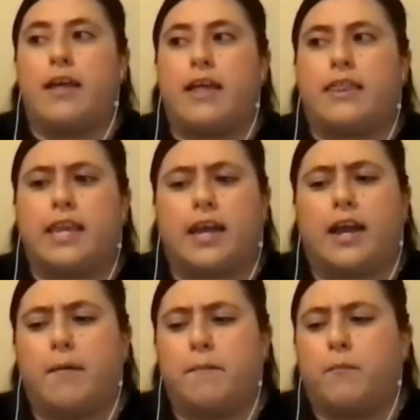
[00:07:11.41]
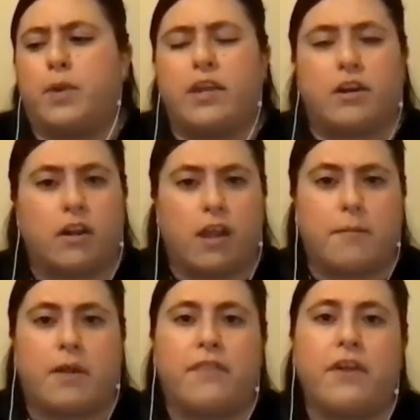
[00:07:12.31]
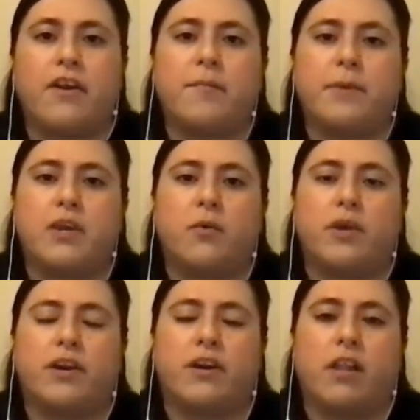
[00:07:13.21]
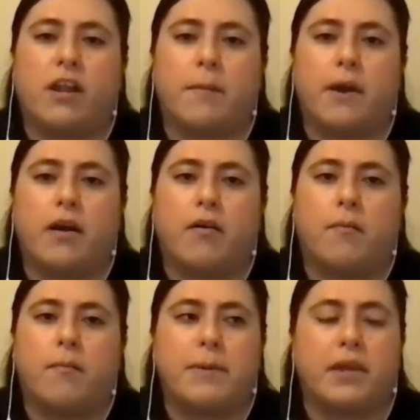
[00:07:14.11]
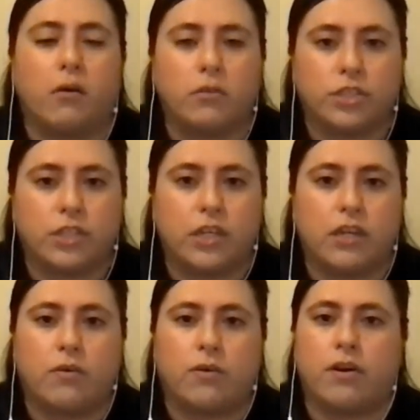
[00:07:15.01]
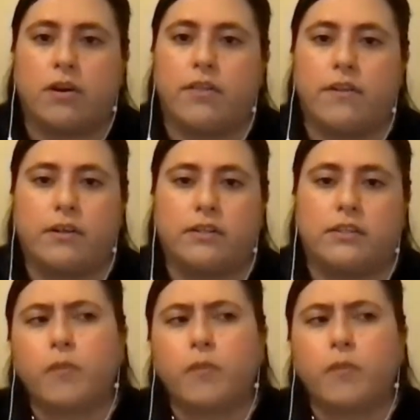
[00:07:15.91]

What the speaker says: I think we hear a lot about therapy, or we hear a lot about maybe coaching or other